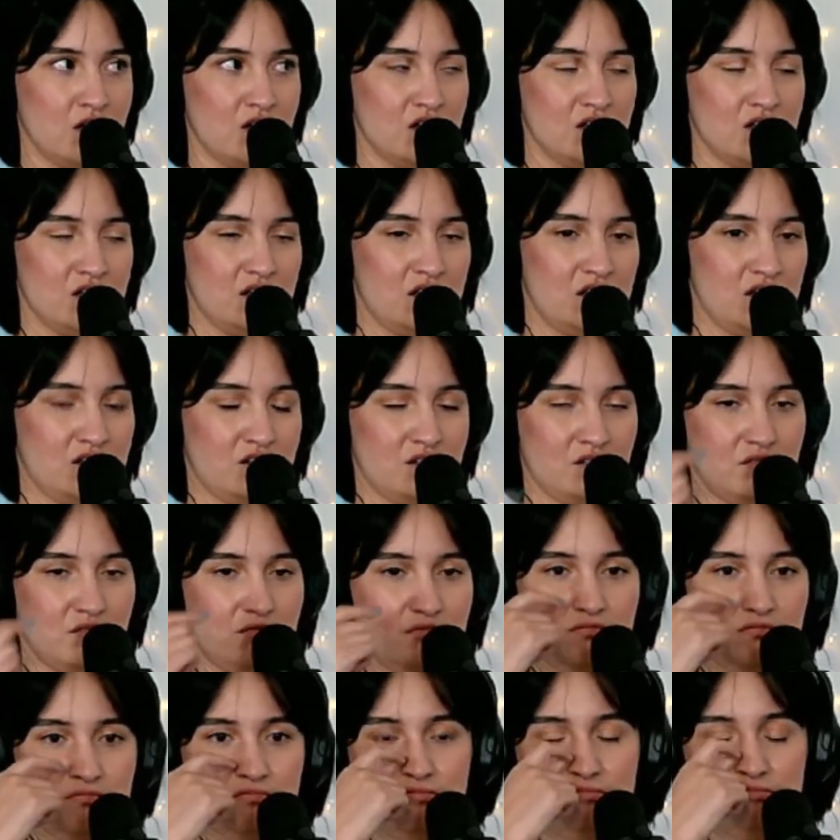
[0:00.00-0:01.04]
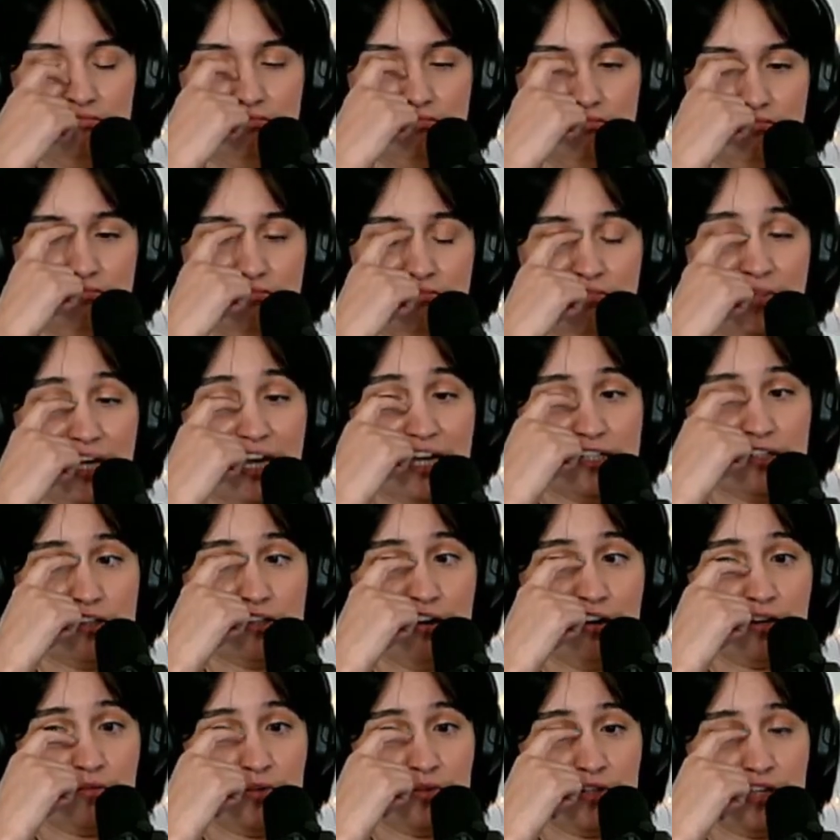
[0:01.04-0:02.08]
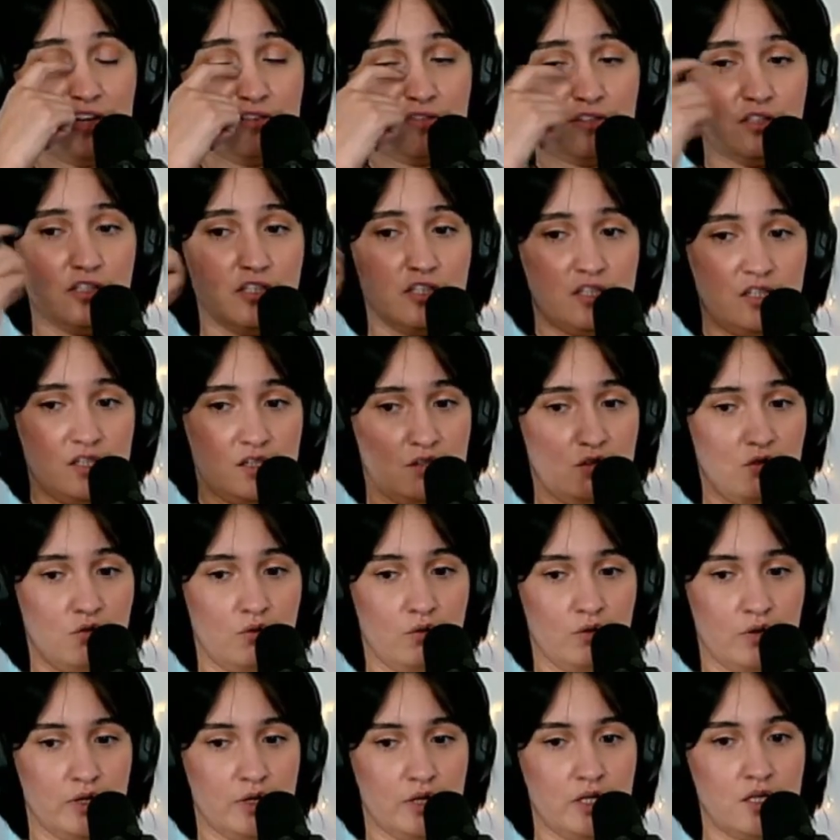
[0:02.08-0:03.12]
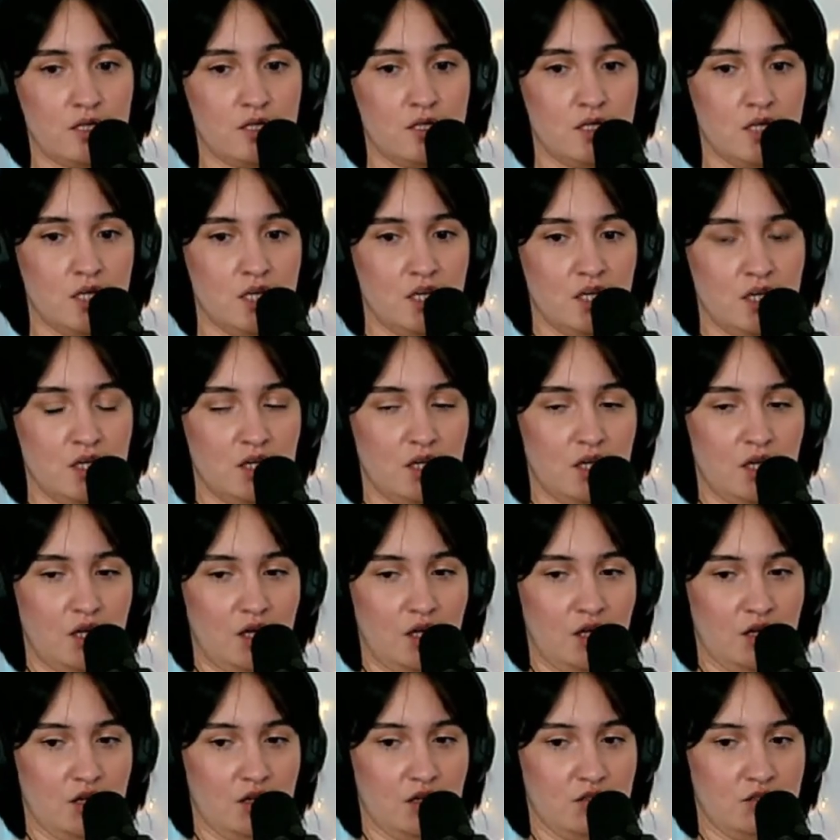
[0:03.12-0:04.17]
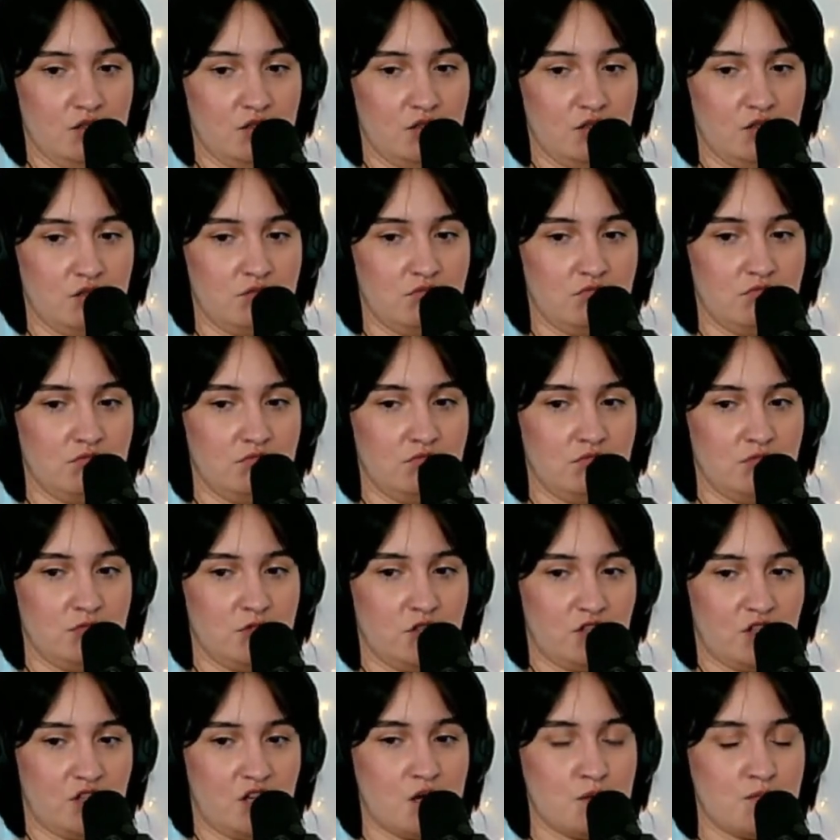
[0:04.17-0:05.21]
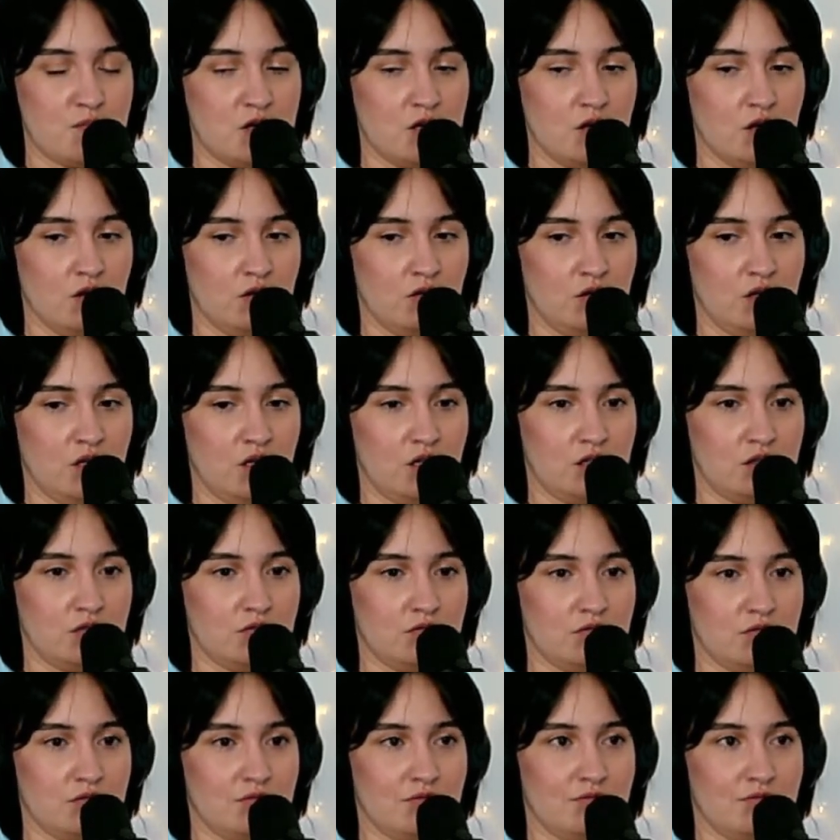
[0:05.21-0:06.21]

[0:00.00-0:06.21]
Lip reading: So that's hard, but you have to just ignore it and just keep going.